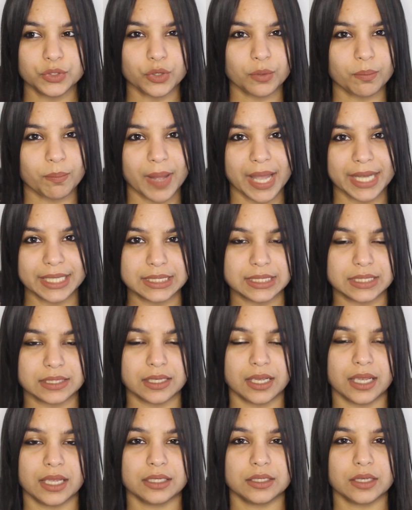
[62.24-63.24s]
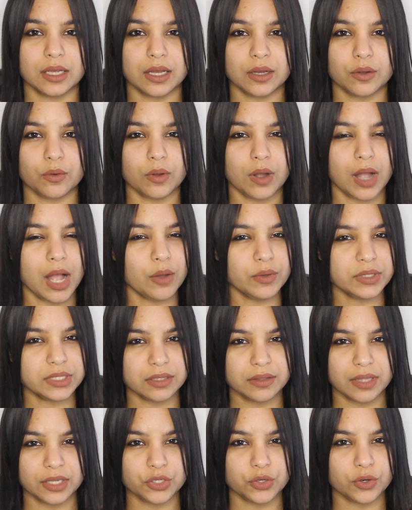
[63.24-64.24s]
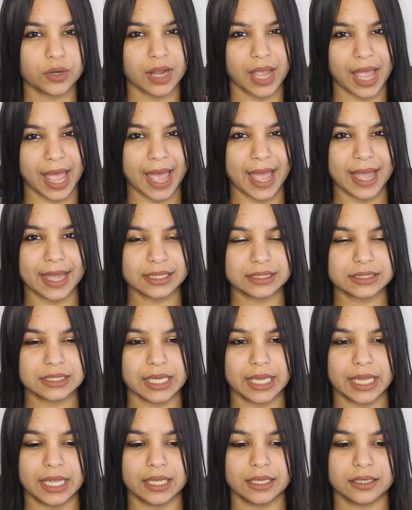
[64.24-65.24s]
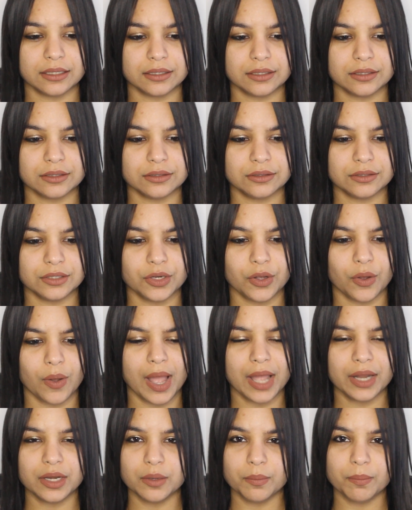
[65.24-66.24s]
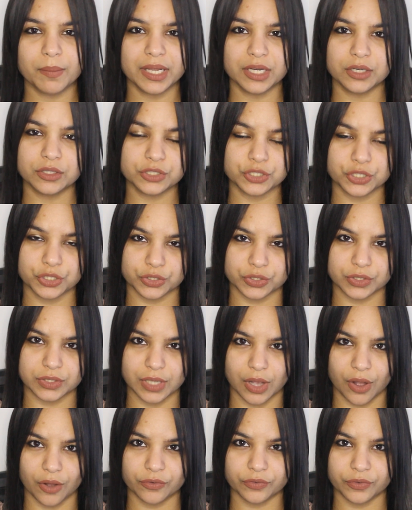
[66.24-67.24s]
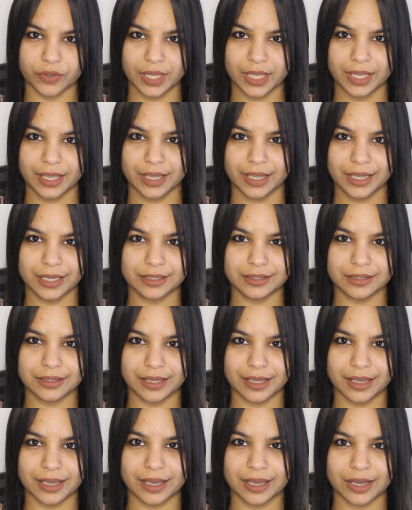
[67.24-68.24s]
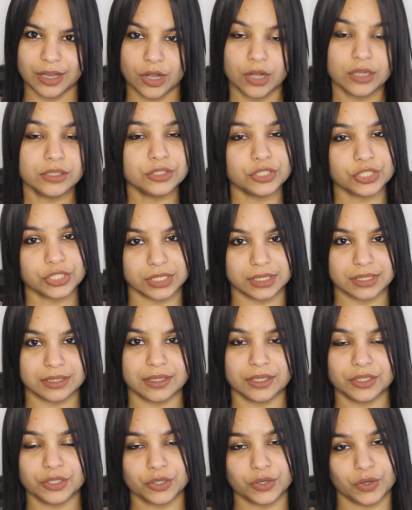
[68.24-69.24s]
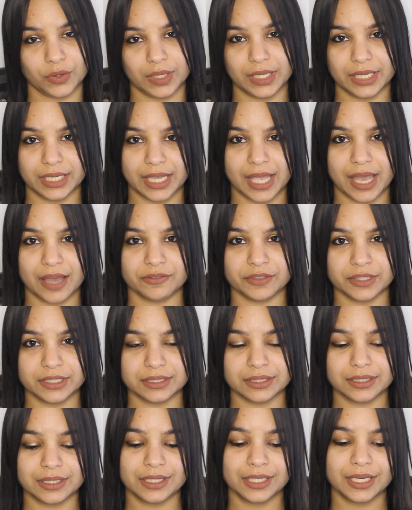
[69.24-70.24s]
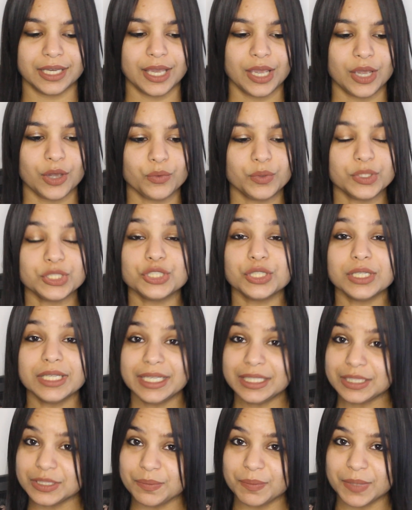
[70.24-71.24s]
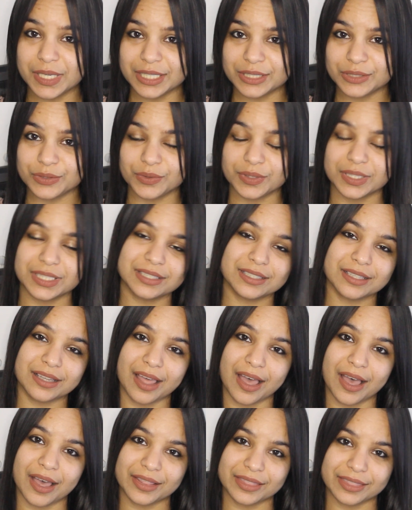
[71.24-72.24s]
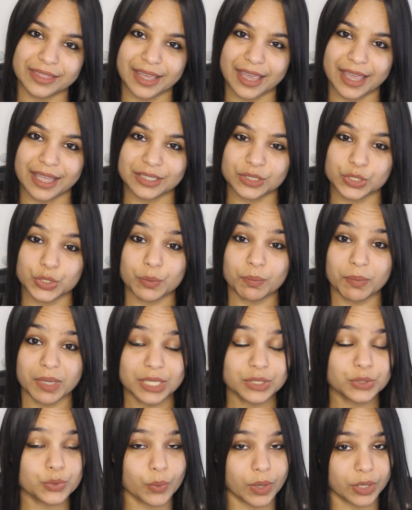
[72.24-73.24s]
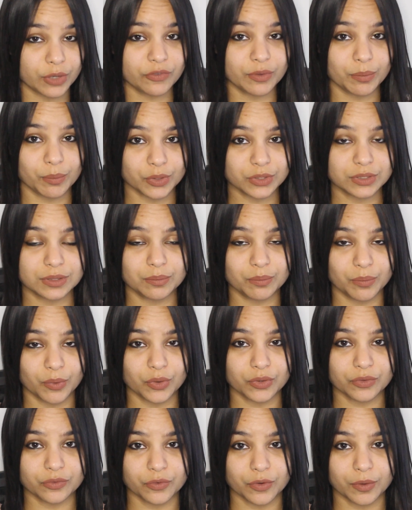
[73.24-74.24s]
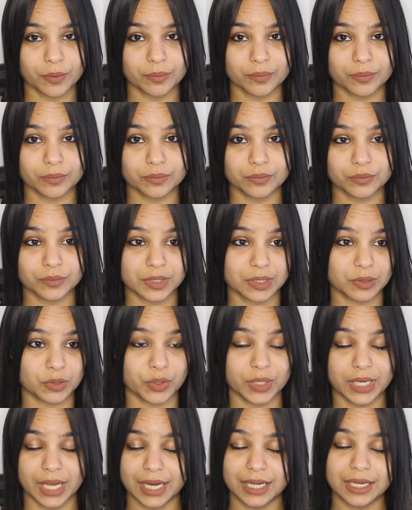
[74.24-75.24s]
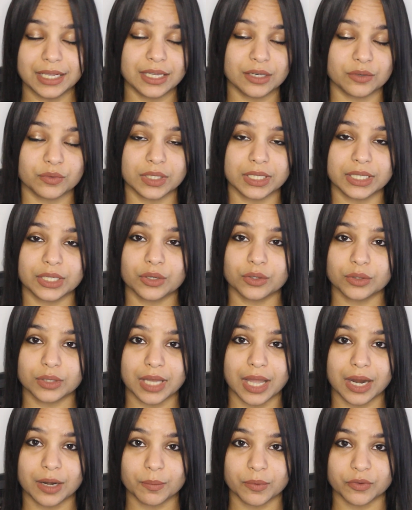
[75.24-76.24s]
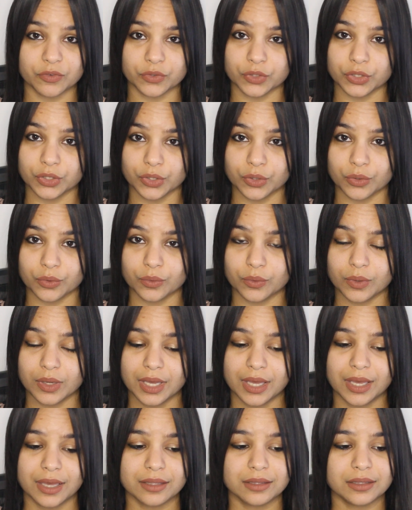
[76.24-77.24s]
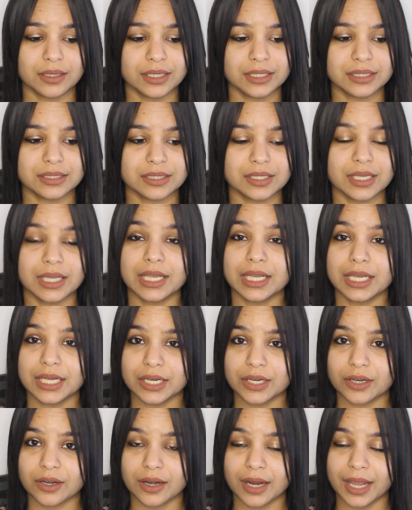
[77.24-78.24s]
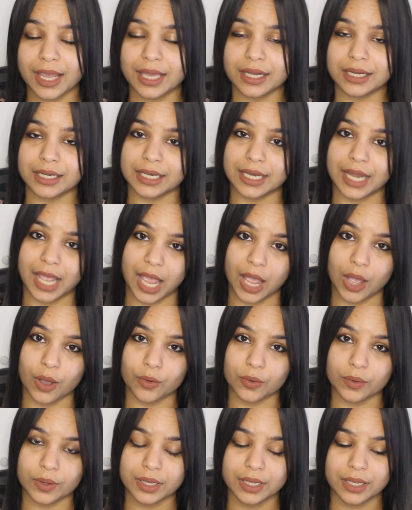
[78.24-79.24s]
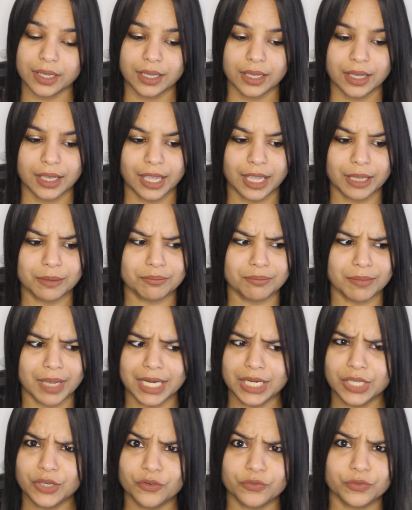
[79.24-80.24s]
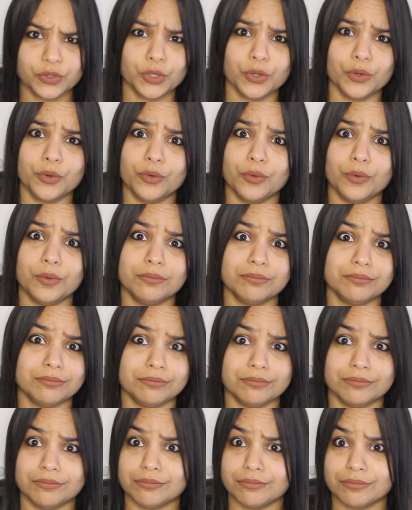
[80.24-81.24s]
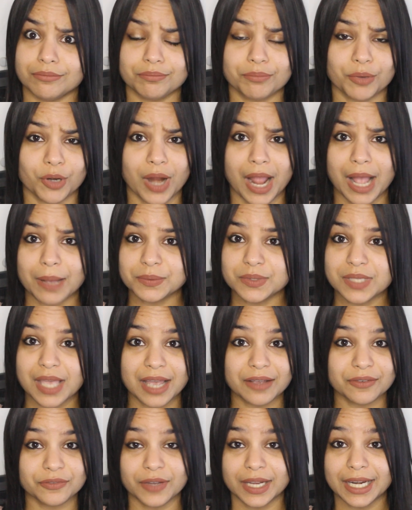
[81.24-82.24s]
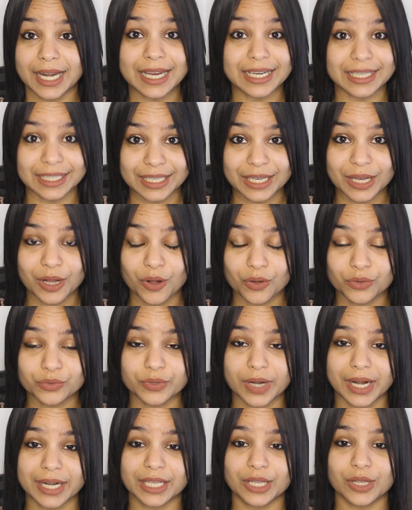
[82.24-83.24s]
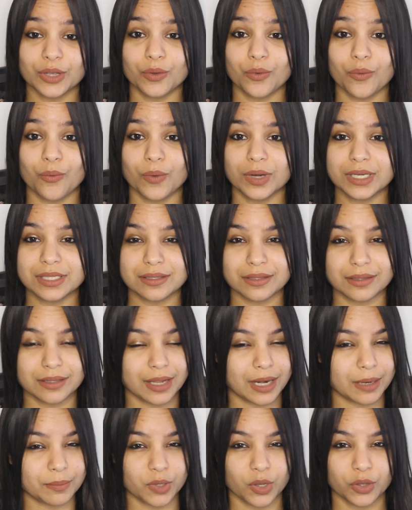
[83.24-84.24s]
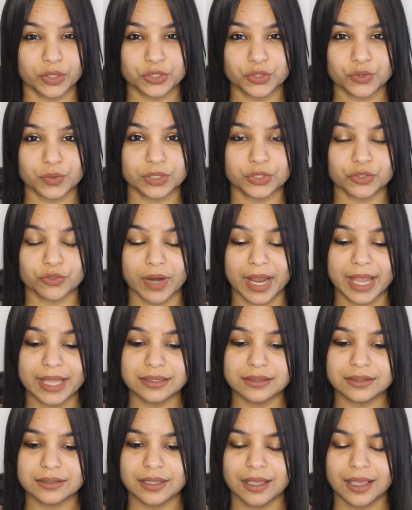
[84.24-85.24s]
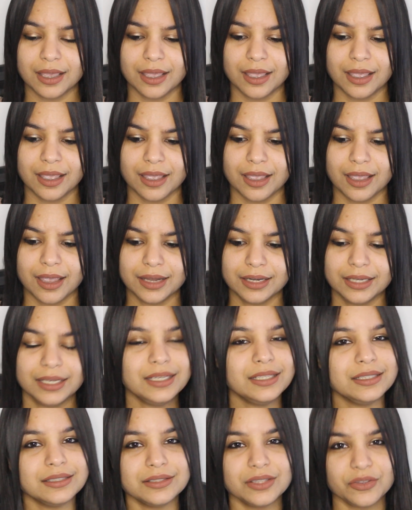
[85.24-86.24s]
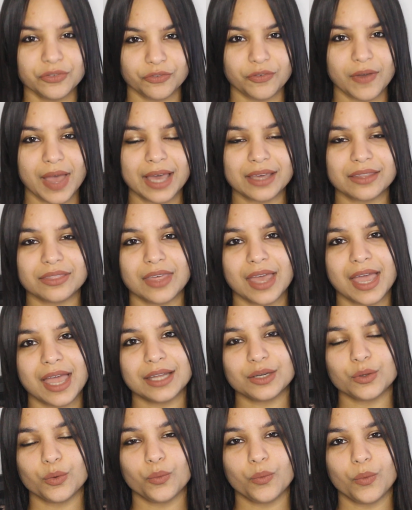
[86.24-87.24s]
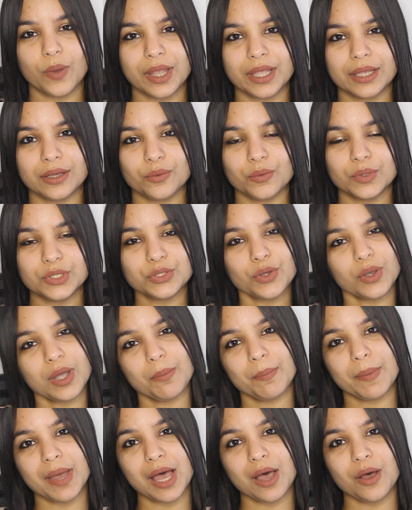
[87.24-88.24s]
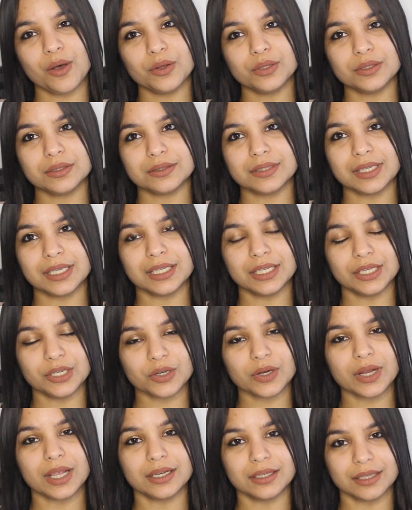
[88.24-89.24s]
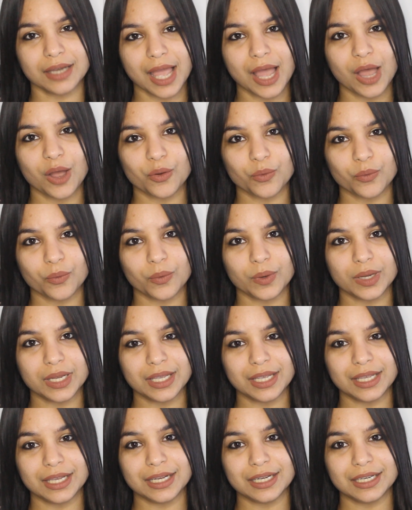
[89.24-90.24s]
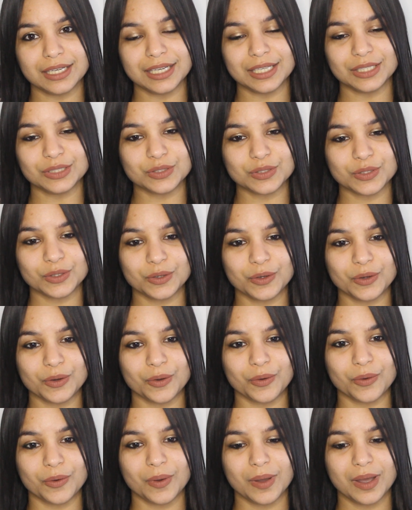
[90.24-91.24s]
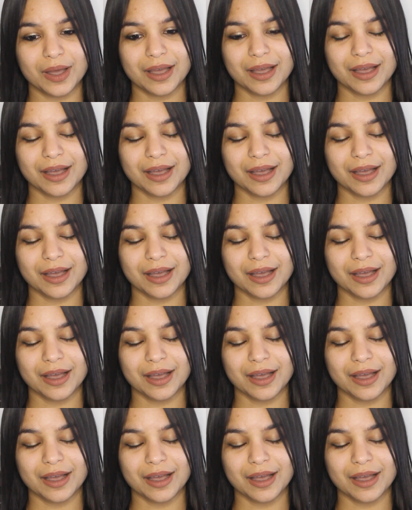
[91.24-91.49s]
your mindset, how is it that you act, and you know, how you manage yourself in the conscience that you currently have in. Which leads me to this law that to me it's one of the most important from creating a really good karma for you, that it's the here and now. And many of you perhaps have an idea already what is it that I'm going to address. And it is the fact that when we talk about the here and now, we need to